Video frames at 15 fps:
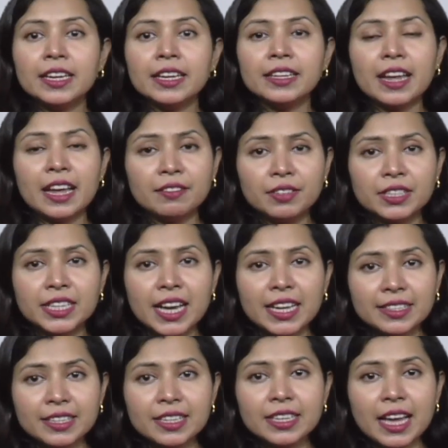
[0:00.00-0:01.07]
in
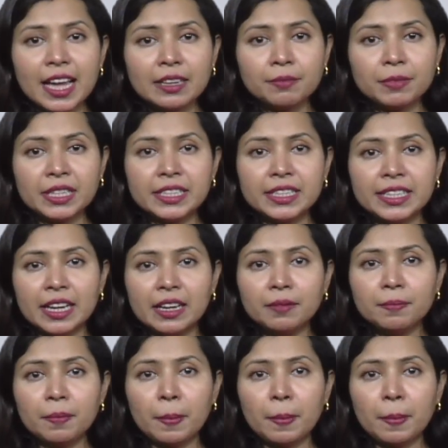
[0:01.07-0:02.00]
advertising and media,